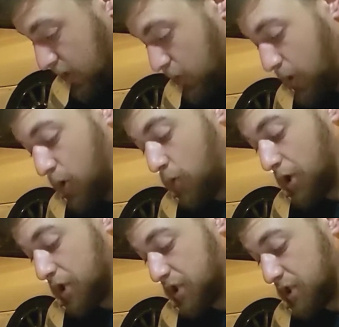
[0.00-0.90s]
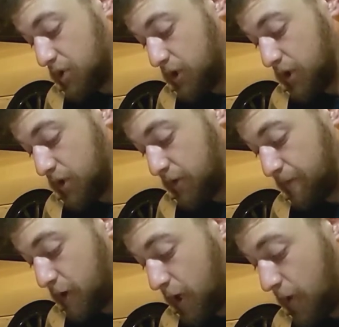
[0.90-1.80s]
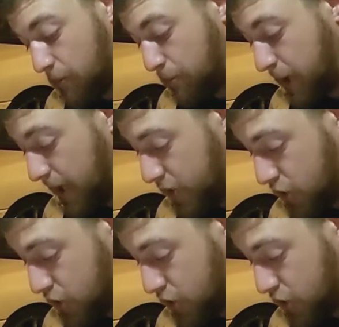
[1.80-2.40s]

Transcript: we don't want to deal with. It'll fuck up a paint